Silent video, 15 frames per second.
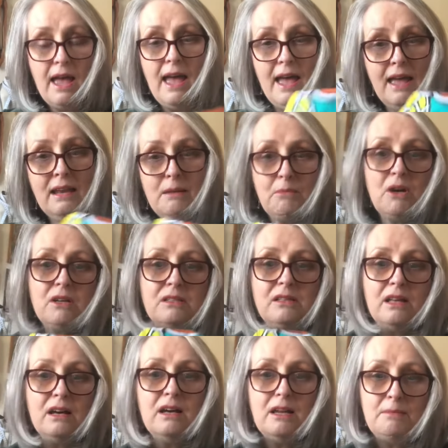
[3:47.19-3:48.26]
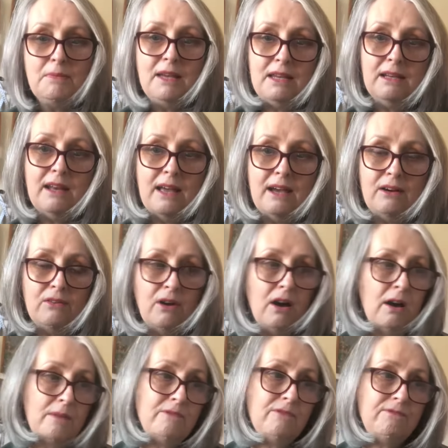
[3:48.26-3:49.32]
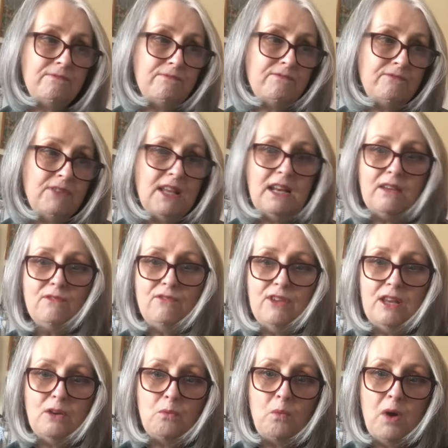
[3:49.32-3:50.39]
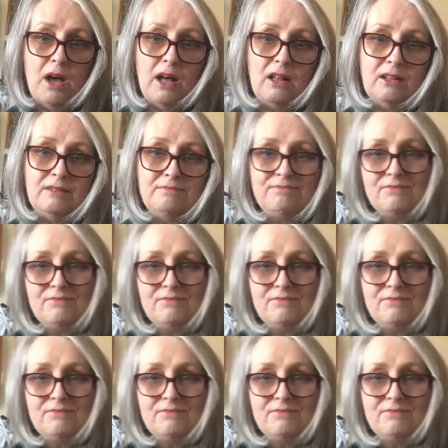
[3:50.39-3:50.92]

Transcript: any mask that I make now, I'm feeling fit and well,